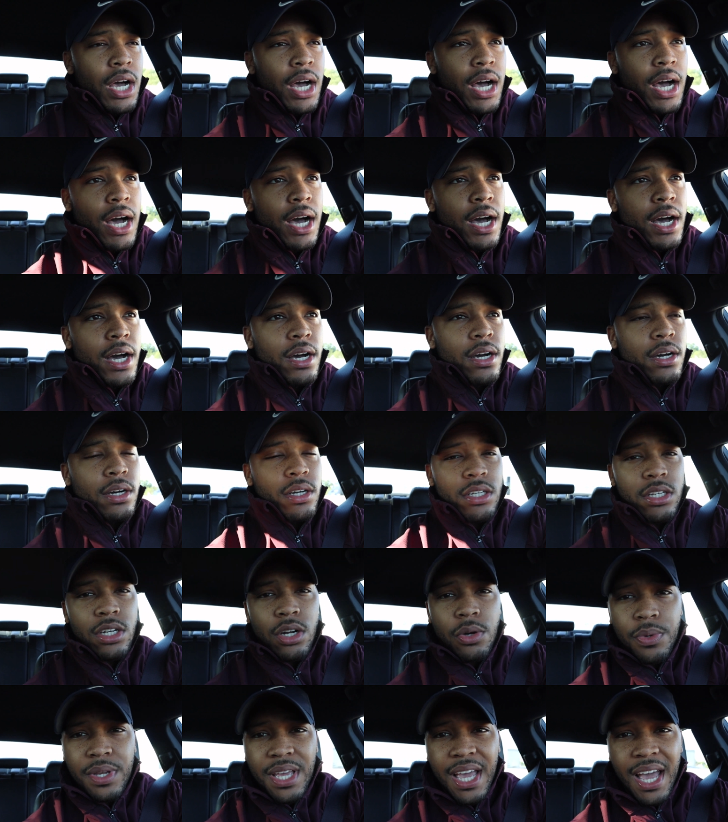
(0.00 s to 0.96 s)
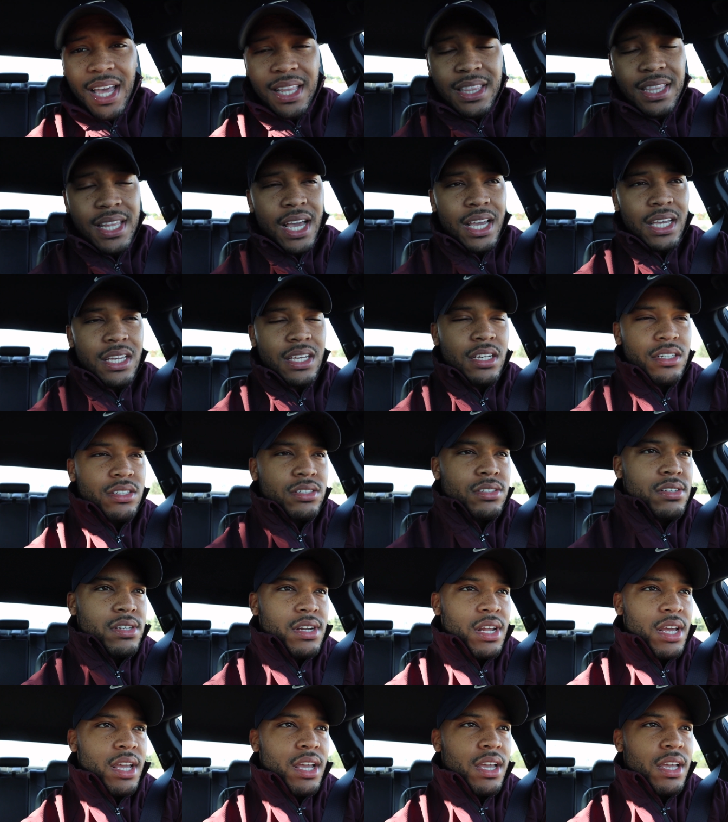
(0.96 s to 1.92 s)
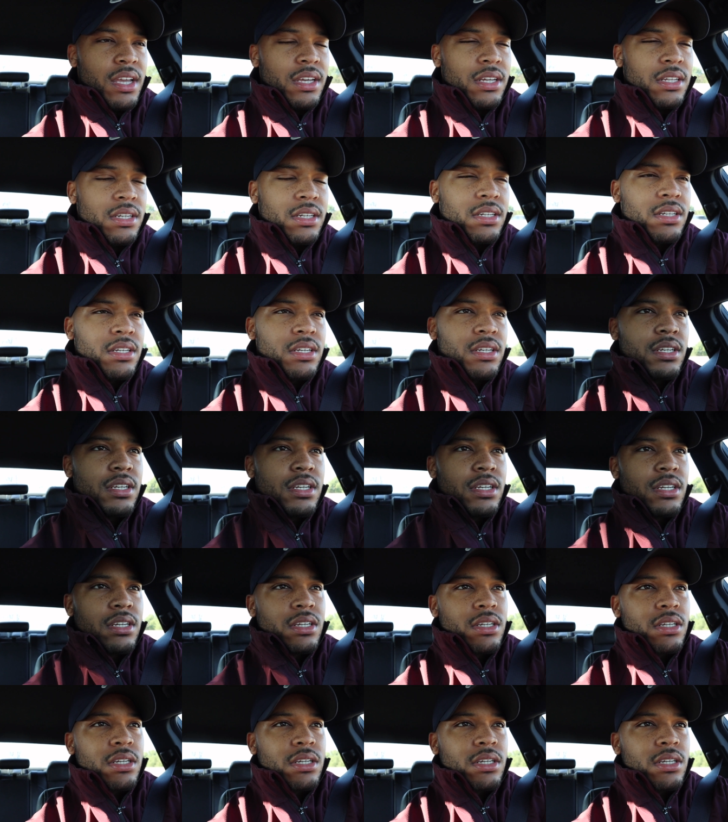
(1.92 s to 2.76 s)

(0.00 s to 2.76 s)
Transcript: uh, you know, we had that yesterday, and